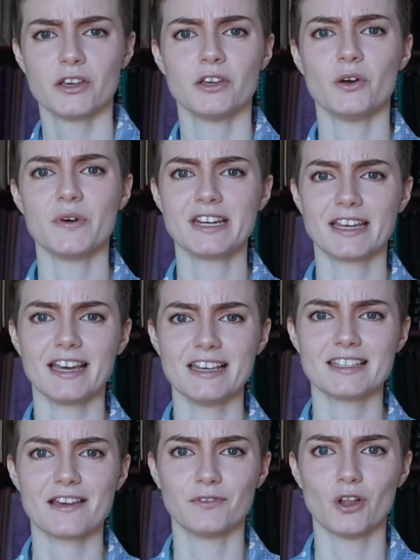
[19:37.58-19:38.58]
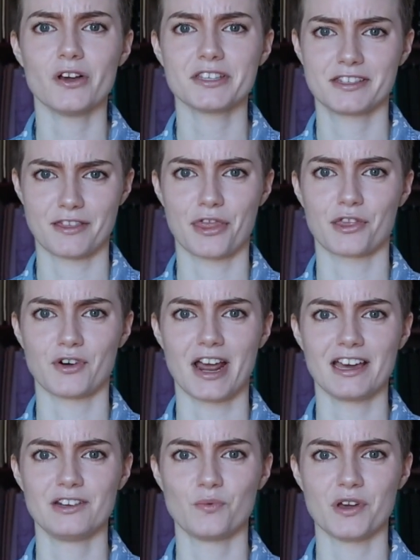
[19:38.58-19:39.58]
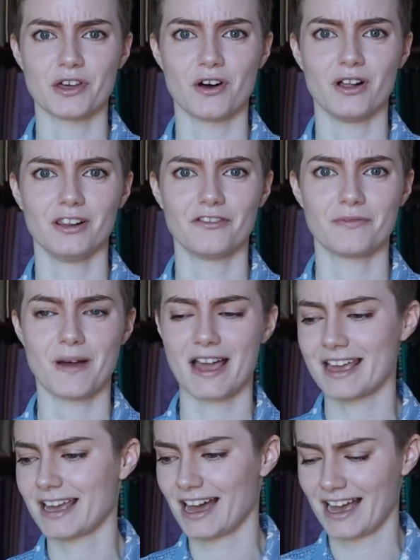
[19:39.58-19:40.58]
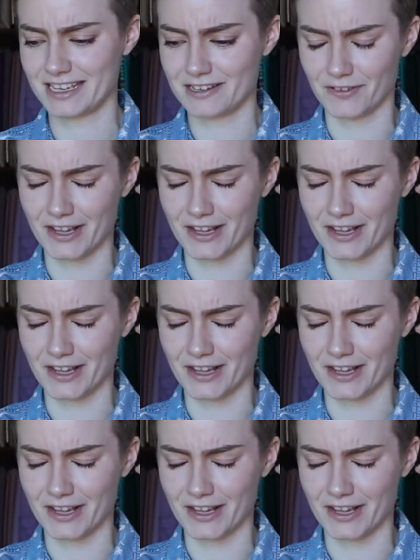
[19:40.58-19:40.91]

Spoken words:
You know, in case I've lost the thread with all of my kind of